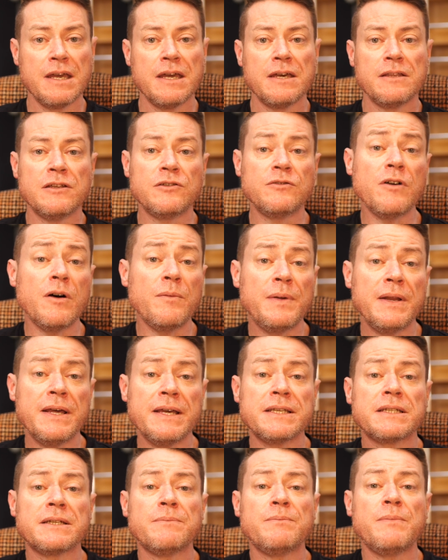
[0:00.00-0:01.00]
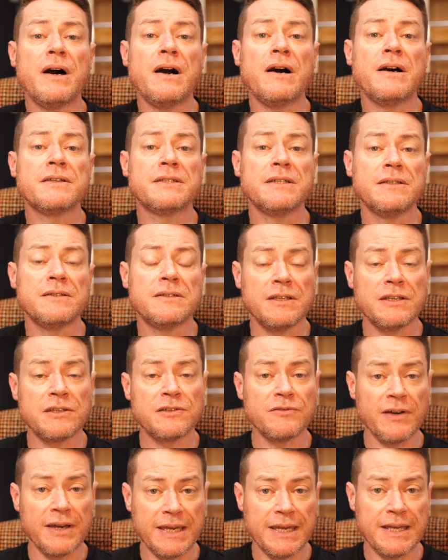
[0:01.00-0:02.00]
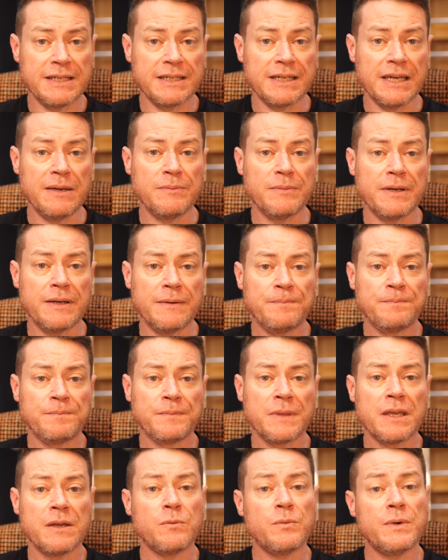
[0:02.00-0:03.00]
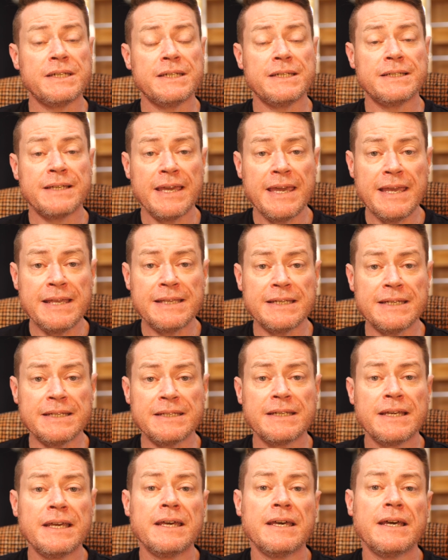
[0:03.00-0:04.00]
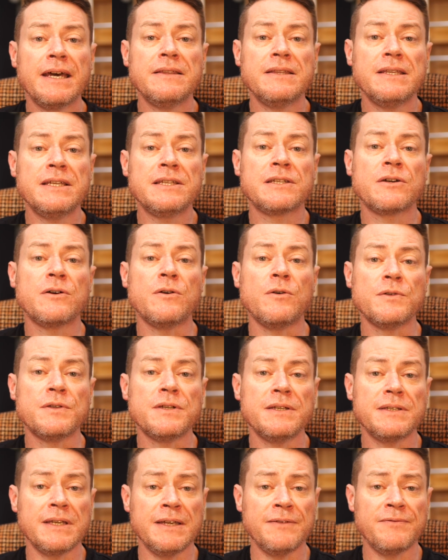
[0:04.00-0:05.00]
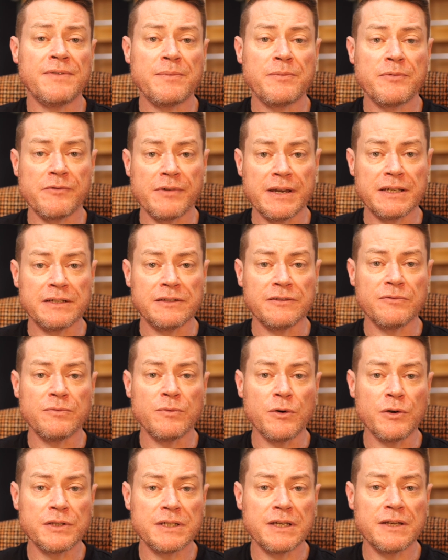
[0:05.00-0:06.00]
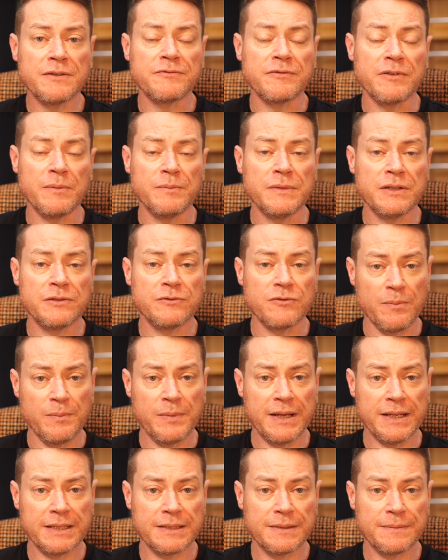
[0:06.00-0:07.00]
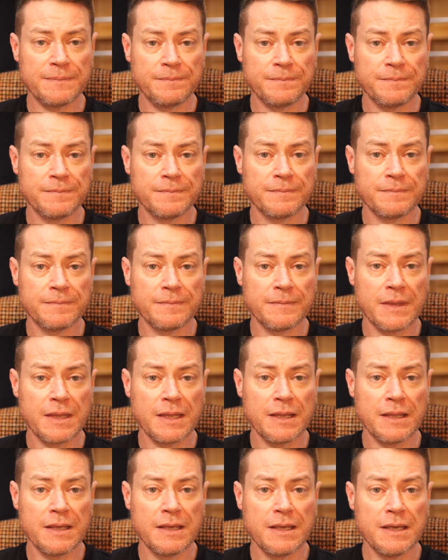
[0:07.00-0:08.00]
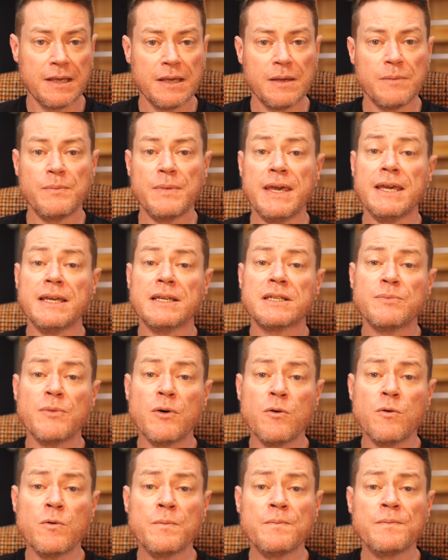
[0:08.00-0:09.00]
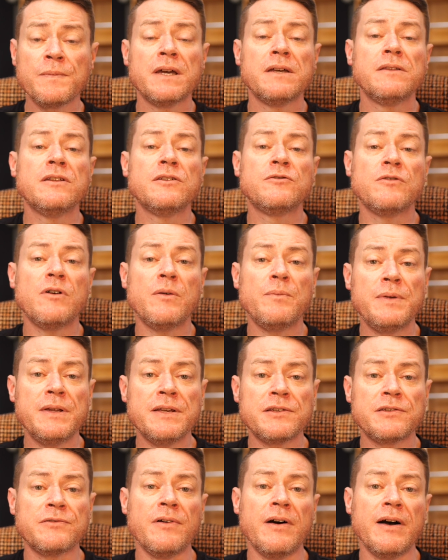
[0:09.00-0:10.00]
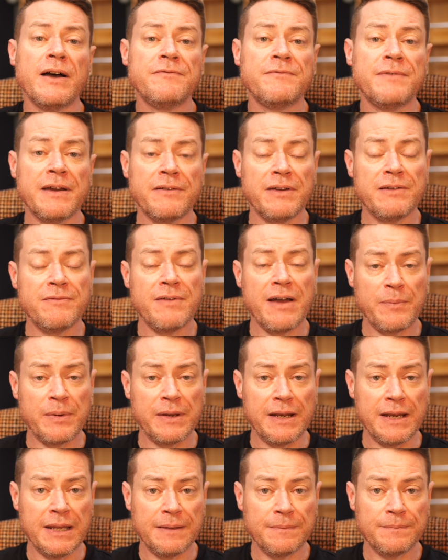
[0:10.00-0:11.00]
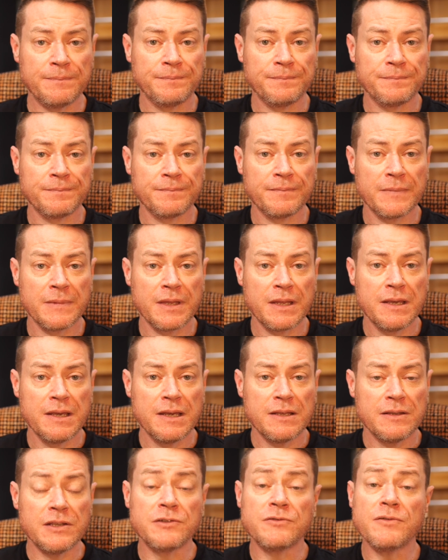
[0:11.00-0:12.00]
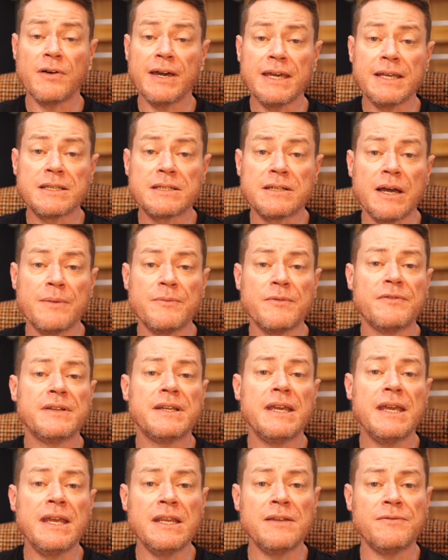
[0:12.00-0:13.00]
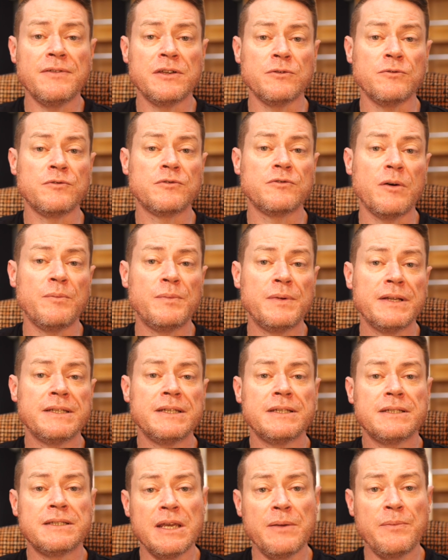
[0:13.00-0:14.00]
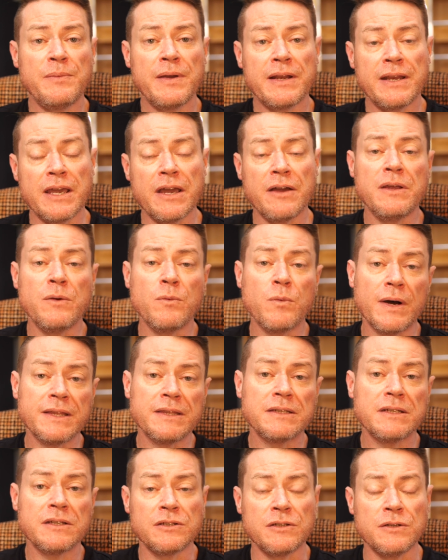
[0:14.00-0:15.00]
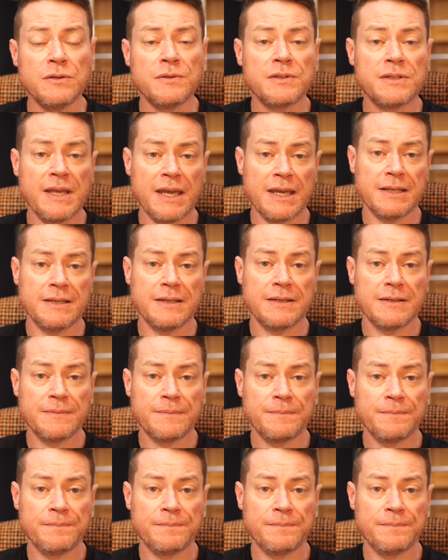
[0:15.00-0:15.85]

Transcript: The droplets pass into the drying chamber, which is heated, and this causes evaporation of water from the droplets. Being small, the droplets dry very rapidly. The drying time of an individual droplet is typically only 1 to 2 seconds.